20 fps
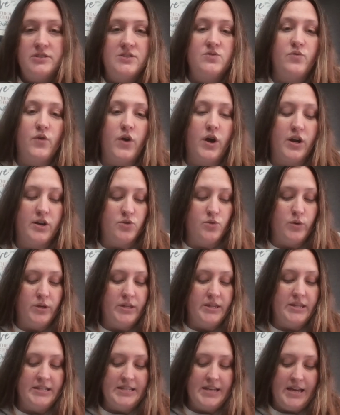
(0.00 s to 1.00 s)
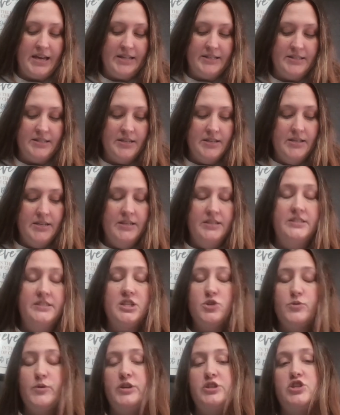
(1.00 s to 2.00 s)
as far as what the debt
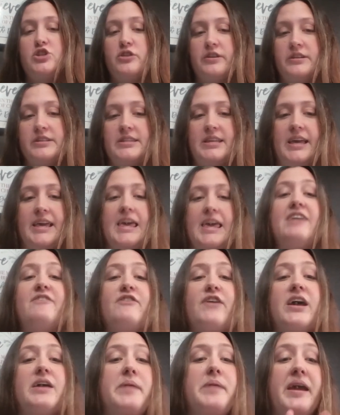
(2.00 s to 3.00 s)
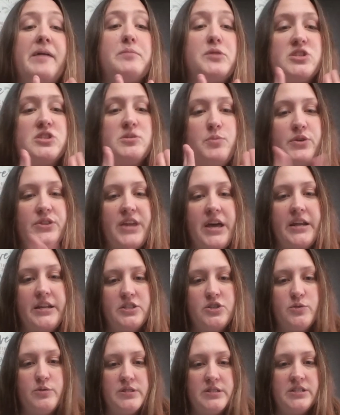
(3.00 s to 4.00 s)
situation looks like if I am able to put that
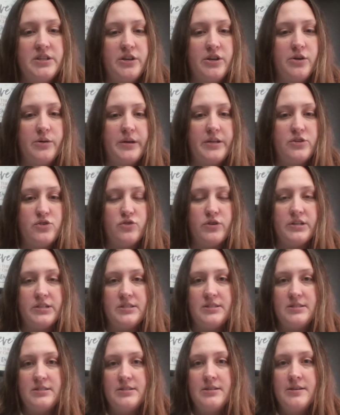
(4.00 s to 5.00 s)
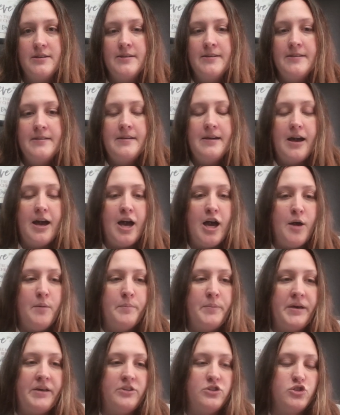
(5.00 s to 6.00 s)
into a zero interest
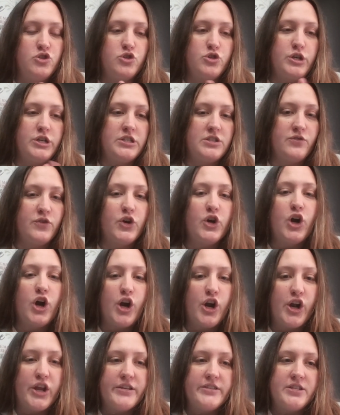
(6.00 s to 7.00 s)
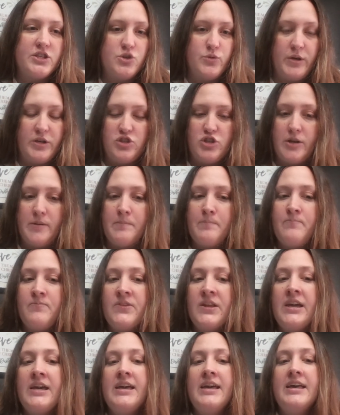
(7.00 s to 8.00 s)
balance transfer card situation.
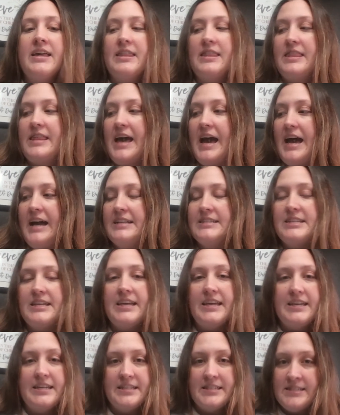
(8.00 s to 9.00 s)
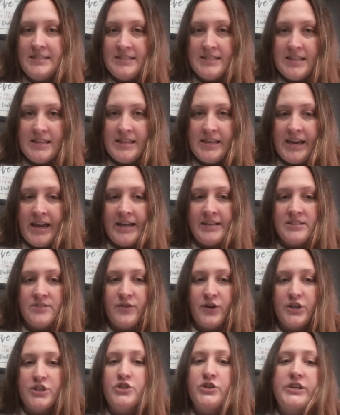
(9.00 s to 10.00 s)
That is the end of
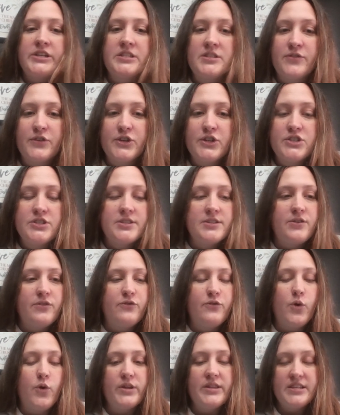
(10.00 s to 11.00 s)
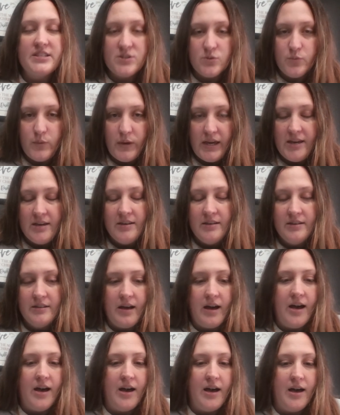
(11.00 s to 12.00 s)
our transfers for this week.
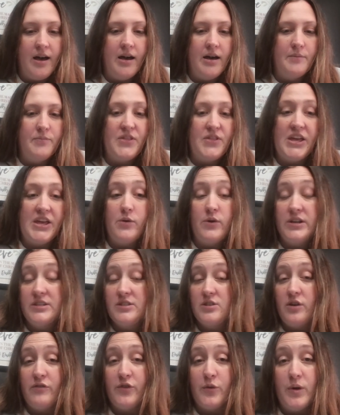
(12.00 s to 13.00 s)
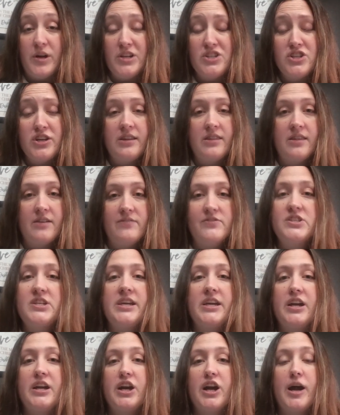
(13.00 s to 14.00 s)
Thank you guys all for watching. I'd love to
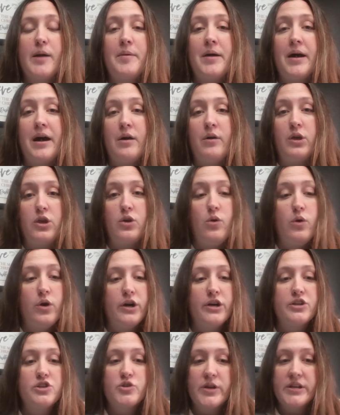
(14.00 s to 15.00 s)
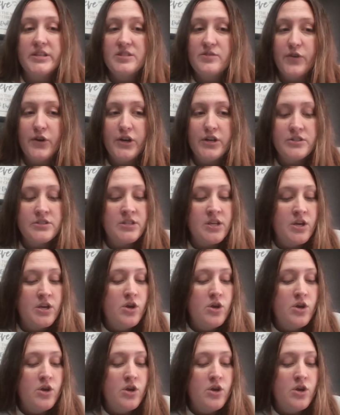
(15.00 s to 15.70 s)
hear about your transfers,